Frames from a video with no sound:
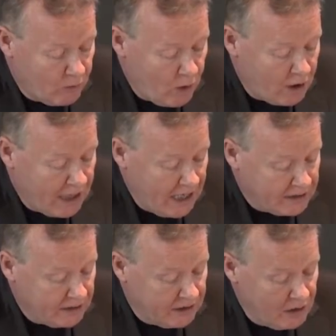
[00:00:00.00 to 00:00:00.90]
work
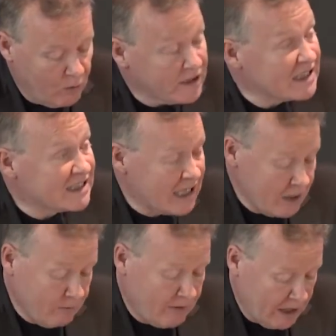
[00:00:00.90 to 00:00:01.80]
entity with the
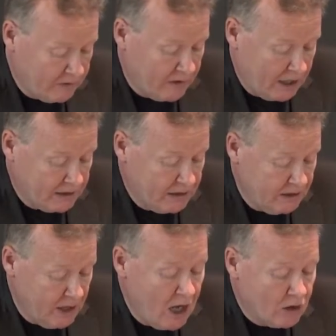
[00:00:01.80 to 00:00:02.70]
same VIAF
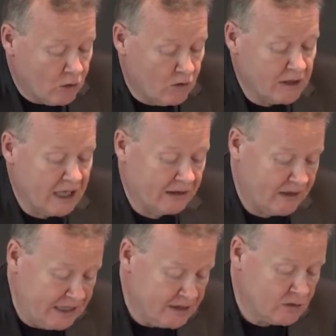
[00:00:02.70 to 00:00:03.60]
ID to connect
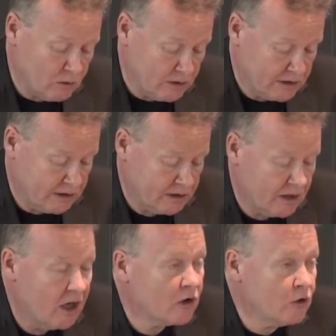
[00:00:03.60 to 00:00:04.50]
these sources
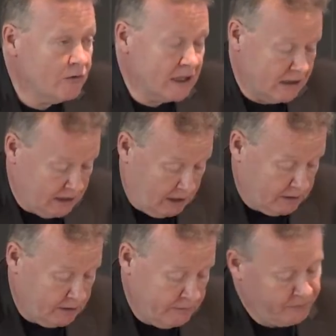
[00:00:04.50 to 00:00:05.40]
to
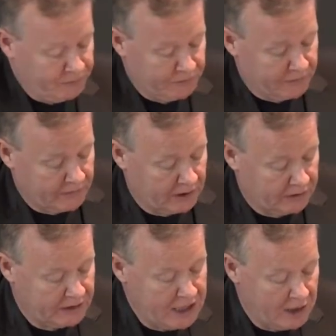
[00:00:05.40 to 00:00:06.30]
Wikidata,
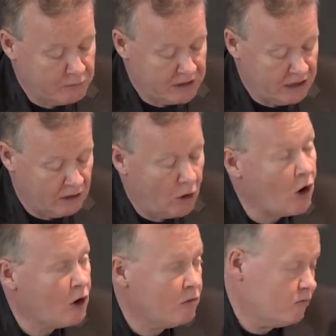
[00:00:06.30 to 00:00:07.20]
DNB,
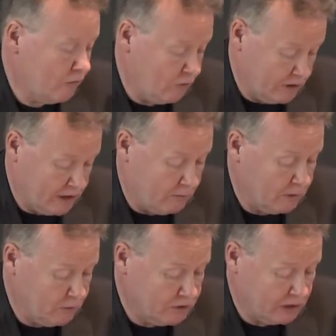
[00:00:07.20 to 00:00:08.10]
or, for example,
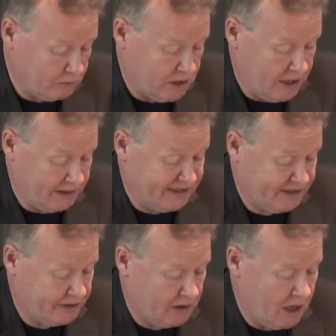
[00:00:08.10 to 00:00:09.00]
music
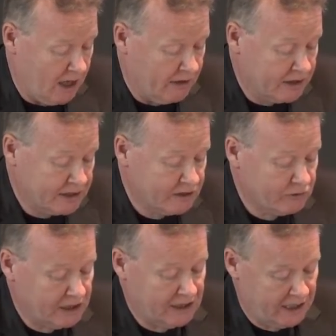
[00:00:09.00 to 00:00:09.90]
brains. This is a
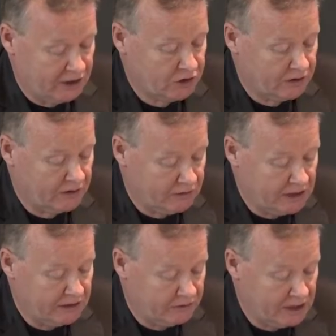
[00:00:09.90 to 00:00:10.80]
realization
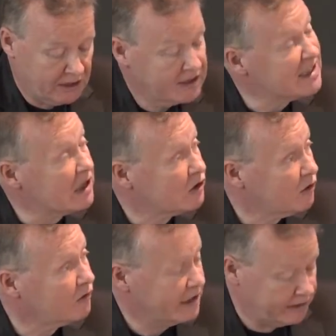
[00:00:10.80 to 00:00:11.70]

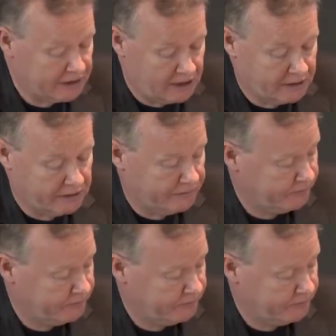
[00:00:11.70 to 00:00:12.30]
of linked data.